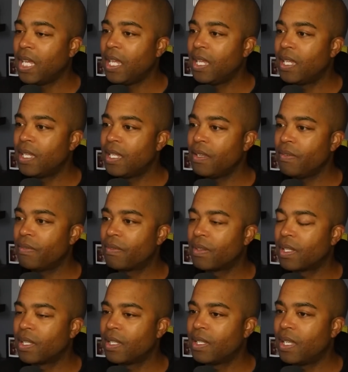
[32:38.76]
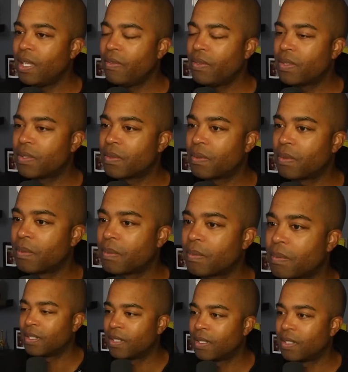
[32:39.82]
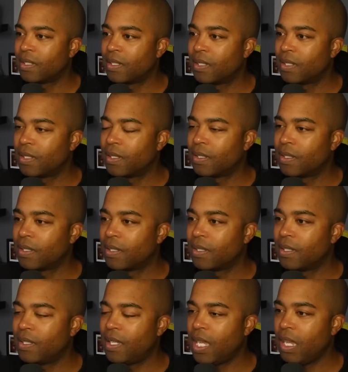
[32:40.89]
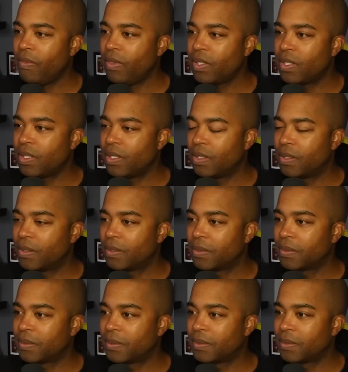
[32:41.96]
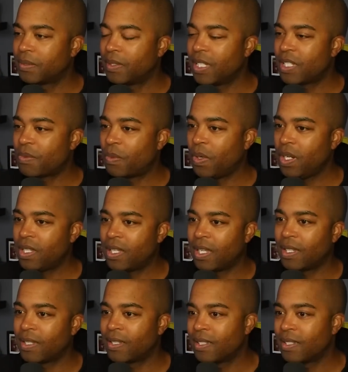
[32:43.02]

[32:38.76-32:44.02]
Hey, he gave he gave it to him. Um, Gave it to think? you. It's working. What did